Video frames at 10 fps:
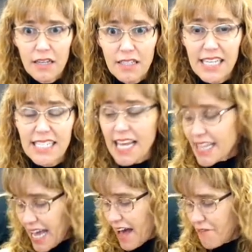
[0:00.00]
Let's say
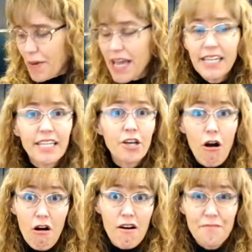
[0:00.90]
they have pain in their
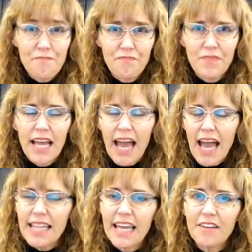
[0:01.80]
arm,
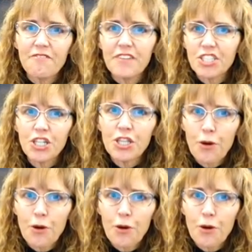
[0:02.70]
and they envision their